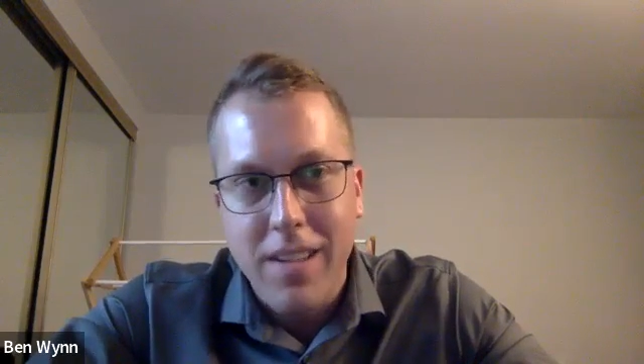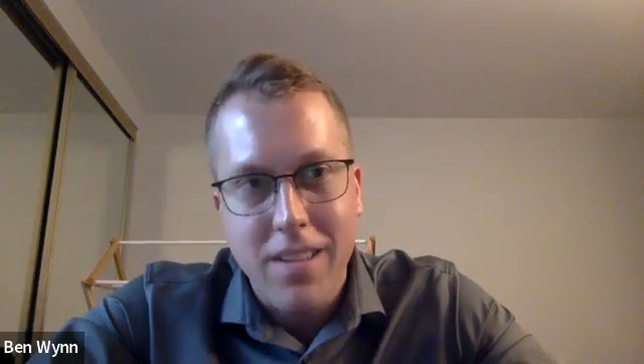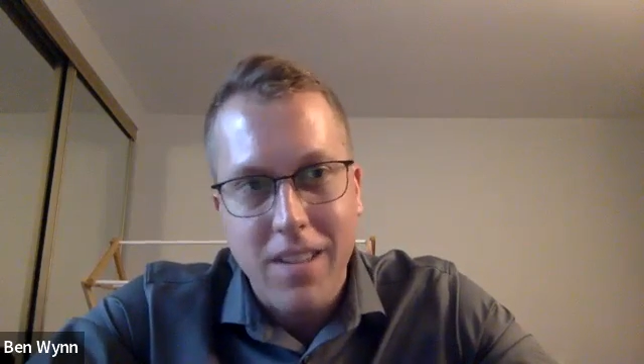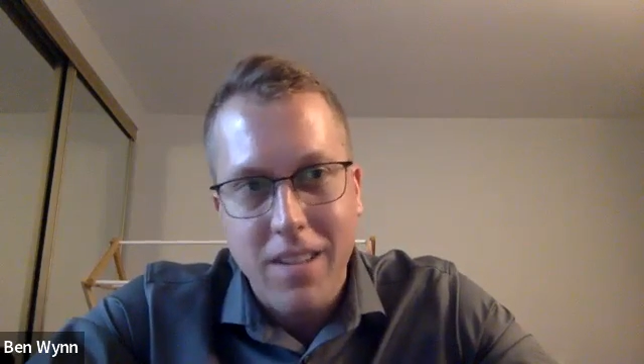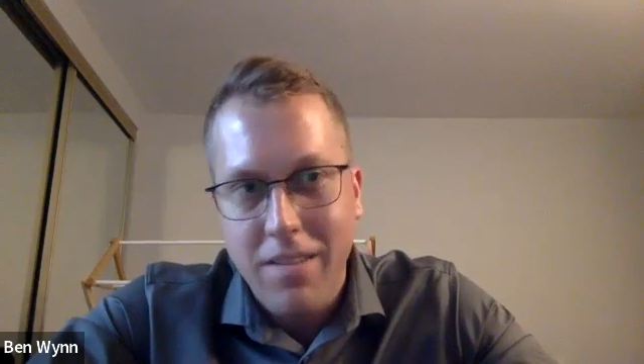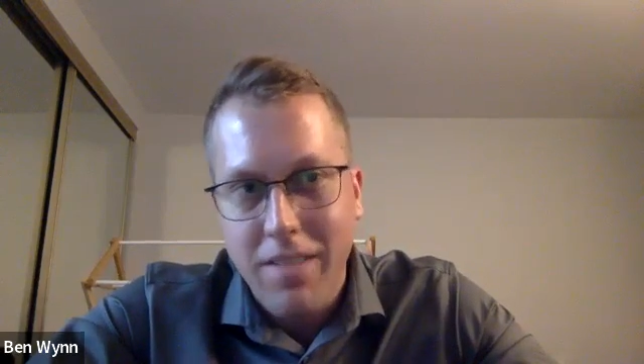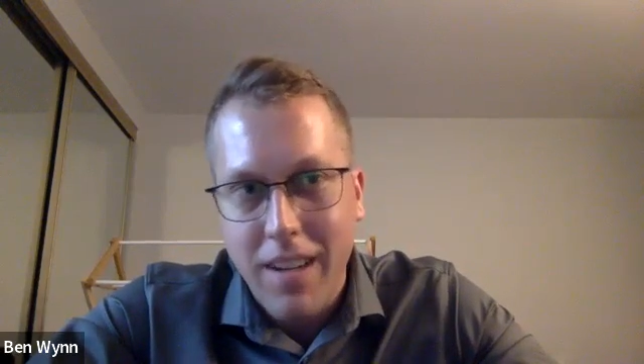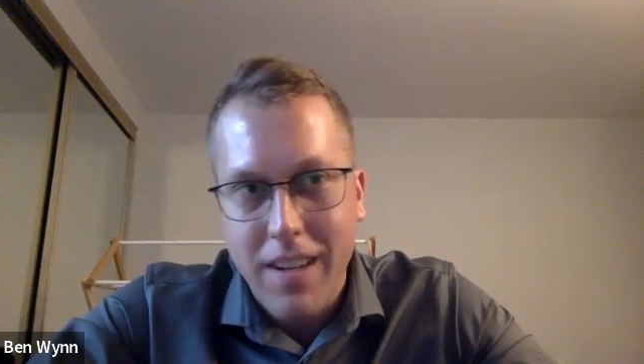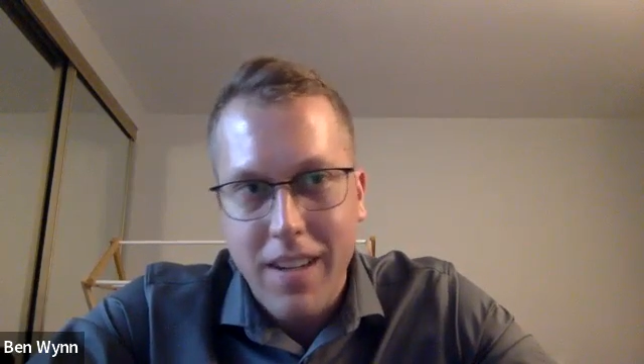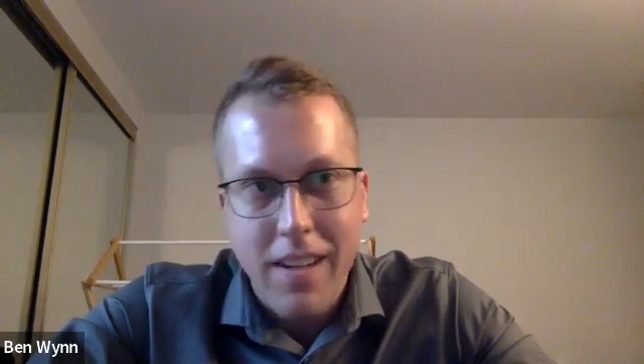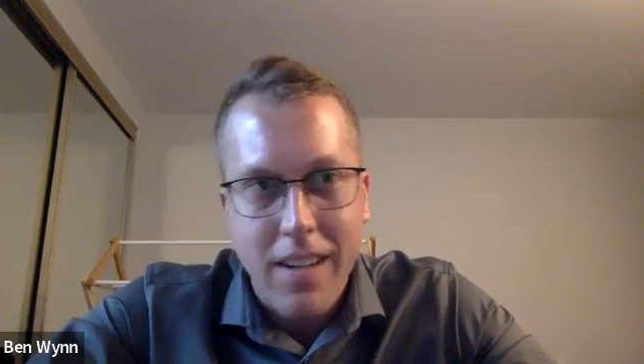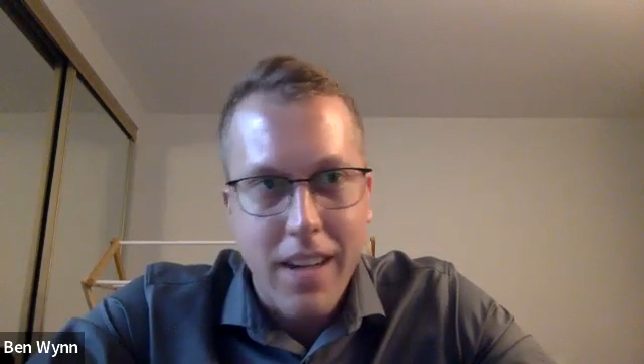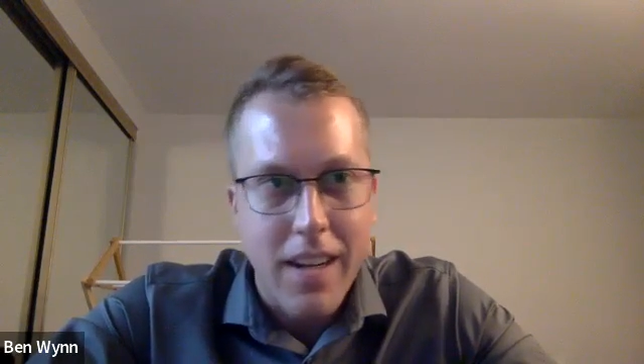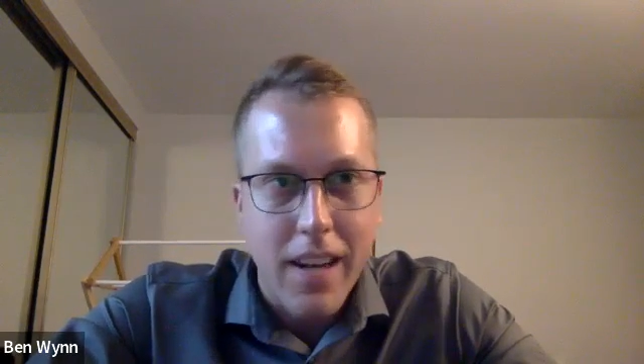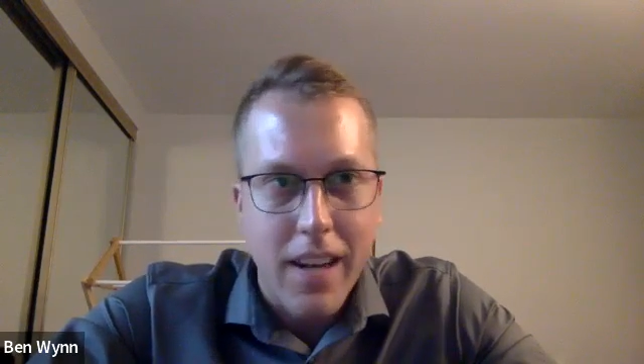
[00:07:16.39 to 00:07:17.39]
isn't
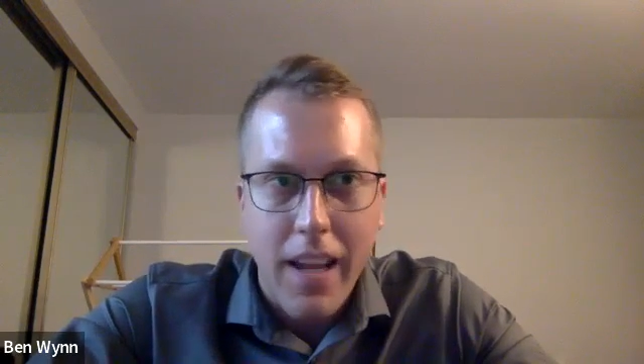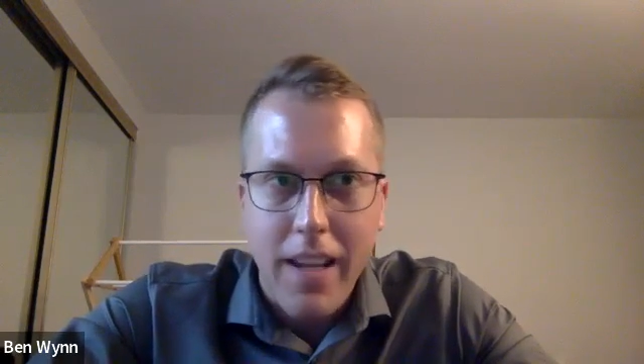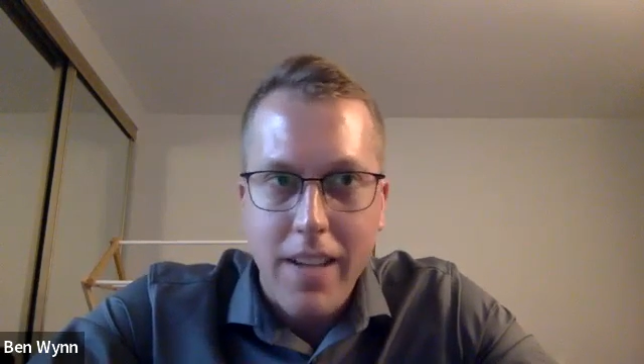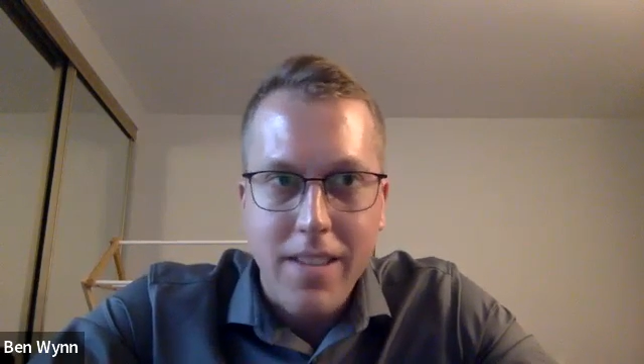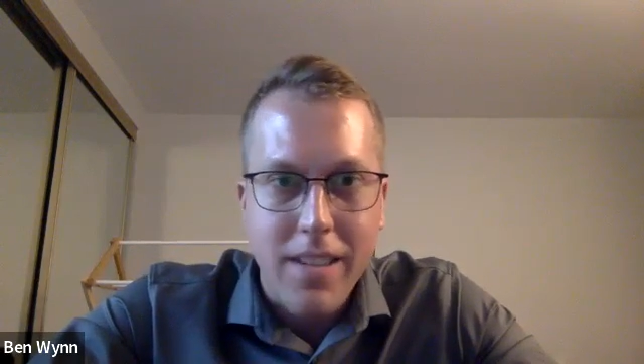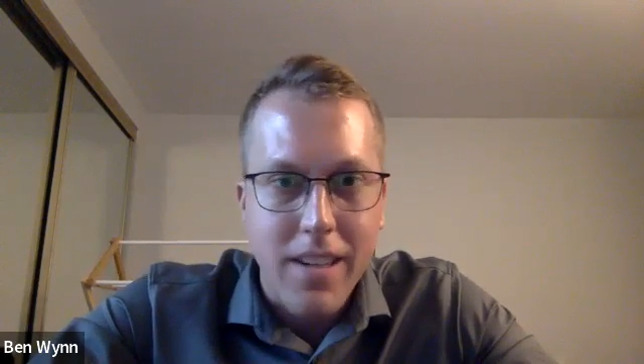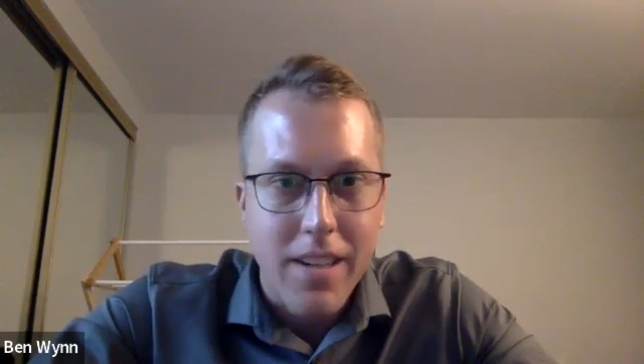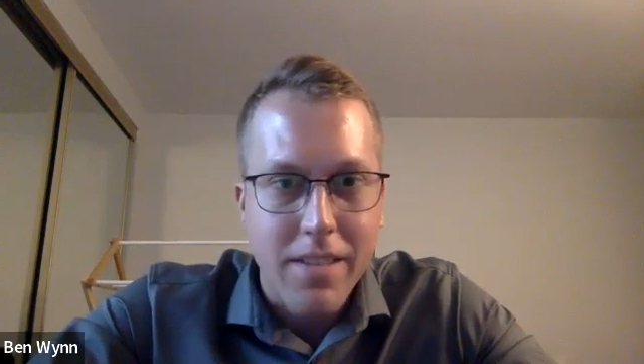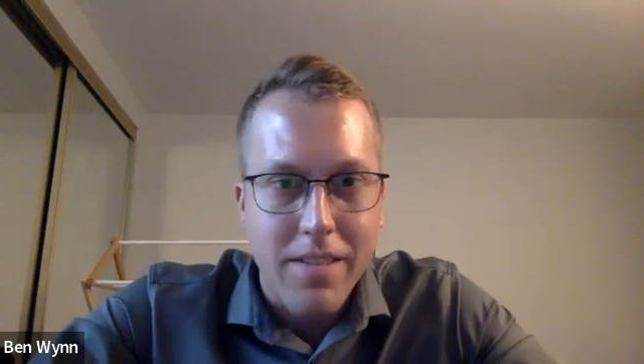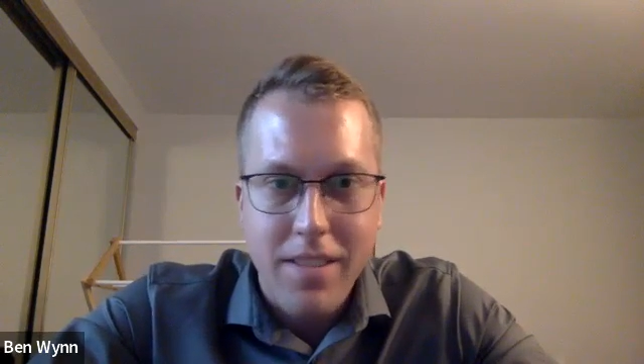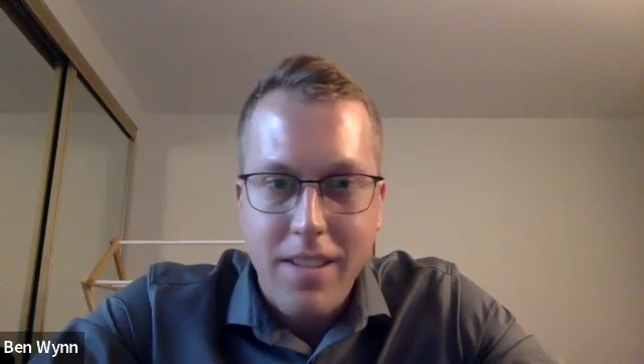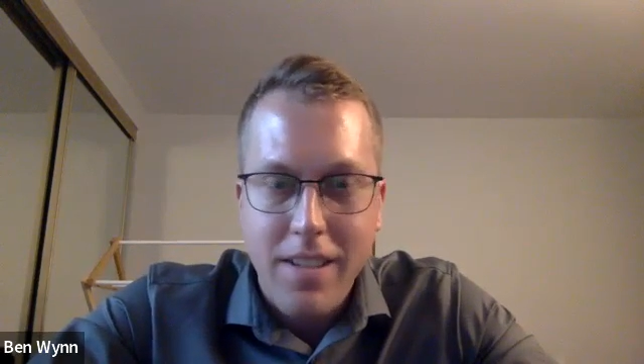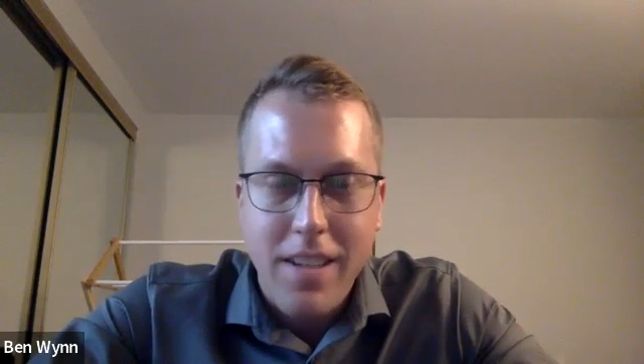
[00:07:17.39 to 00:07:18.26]
affecting day-to-day stuff.